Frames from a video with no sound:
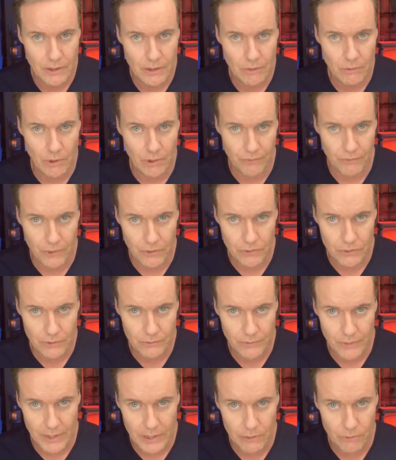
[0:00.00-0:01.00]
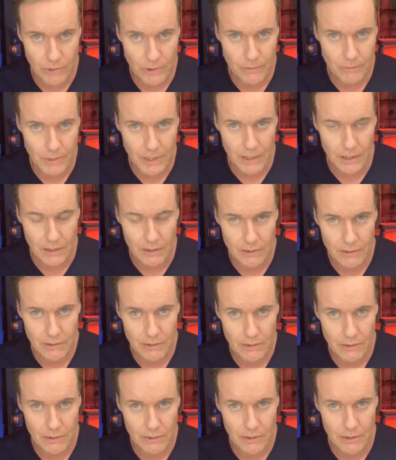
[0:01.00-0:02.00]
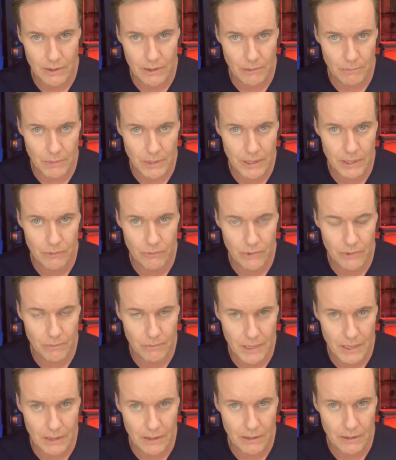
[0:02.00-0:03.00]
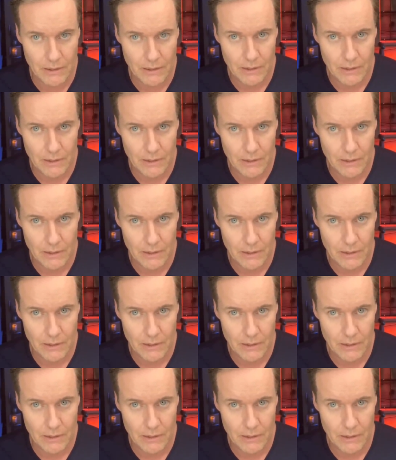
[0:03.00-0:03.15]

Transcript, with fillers: while future faking with me and committing with me,